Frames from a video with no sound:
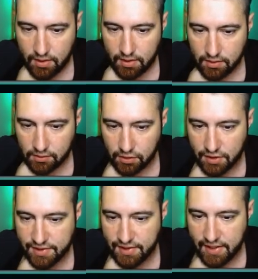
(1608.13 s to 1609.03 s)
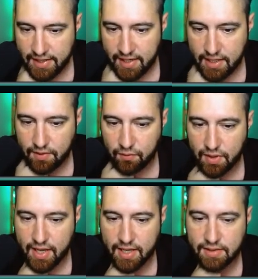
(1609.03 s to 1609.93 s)
looks like
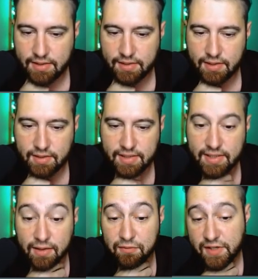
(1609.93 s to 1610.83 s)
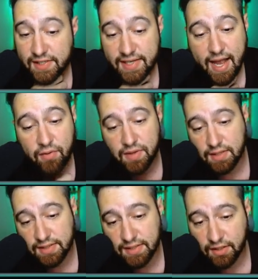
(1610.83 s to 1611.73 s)
against Stunfisk now with
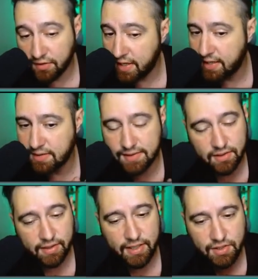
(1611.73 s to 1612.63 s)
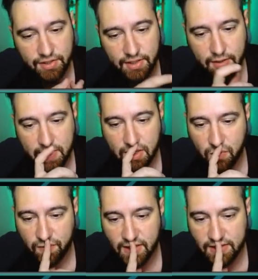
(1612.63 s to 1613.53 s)
Incinerate. Incinerate is just going to be the
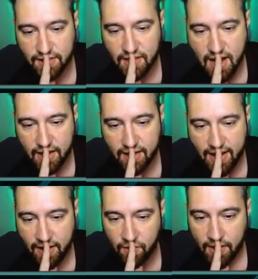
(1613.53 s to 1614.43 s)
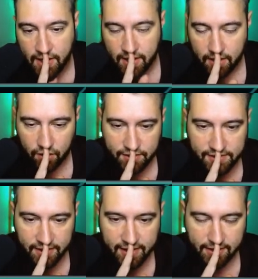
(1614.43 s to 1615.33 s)
move that's going to knock it out. It looks
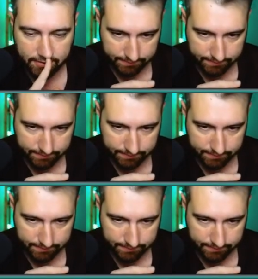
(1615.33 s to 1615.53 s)
like